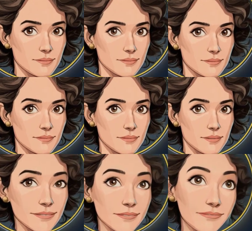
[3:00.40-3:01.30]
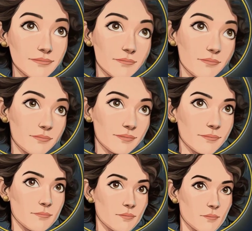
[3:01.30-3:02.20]
and scheduler for
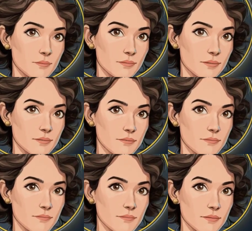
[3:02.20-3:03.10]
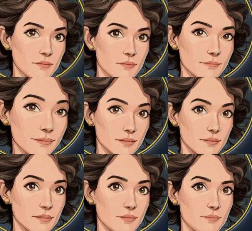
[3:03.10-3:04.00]
orchestration. Worker nodes
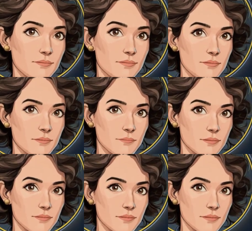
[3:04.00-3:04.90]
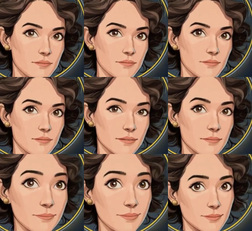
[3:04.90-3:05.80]
rely on pods and Docker for
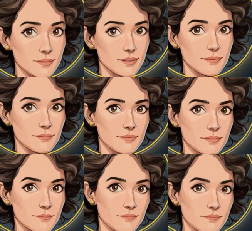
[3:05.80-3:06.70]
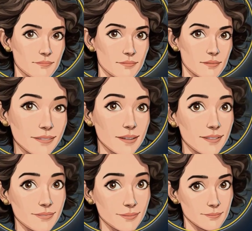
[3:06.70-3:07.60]
manual scaling.
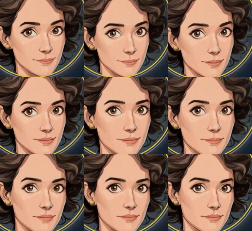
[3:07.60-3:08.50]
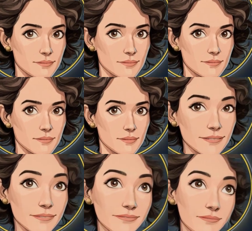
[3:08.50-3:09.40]
Serverless abstracts infrastructure with
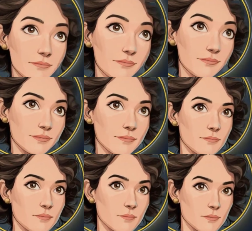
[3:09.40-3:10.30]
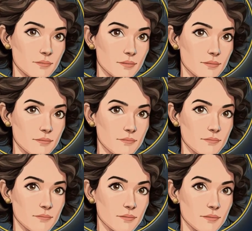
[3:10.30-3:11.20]
event triggers and API
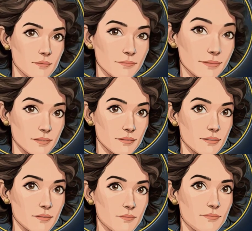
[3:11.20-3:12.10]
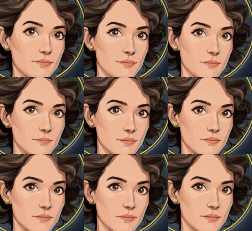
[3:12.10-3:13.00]
gateway, offering automatic
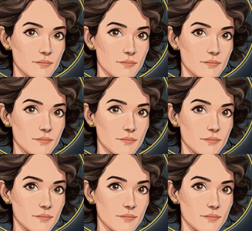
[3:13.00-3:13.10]
scaling.